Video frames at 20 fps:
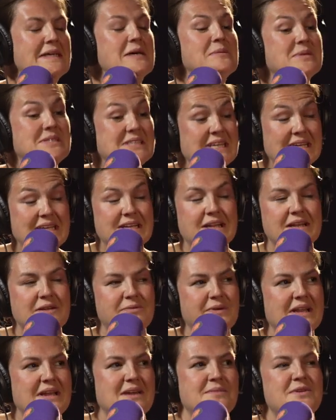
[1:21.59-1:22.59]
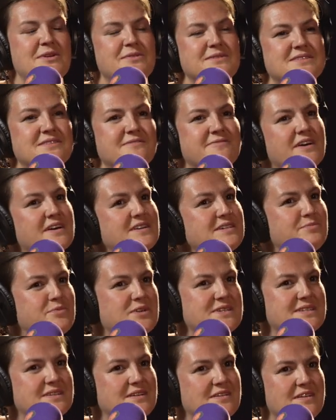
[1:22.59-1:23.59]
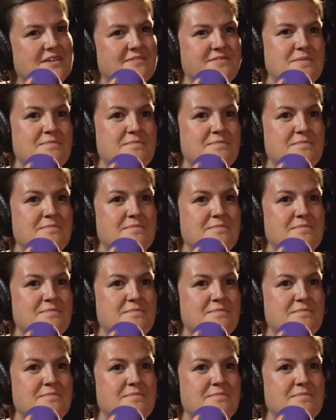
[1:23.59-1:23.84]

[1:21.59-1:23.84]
Particularly William, who was the vice president of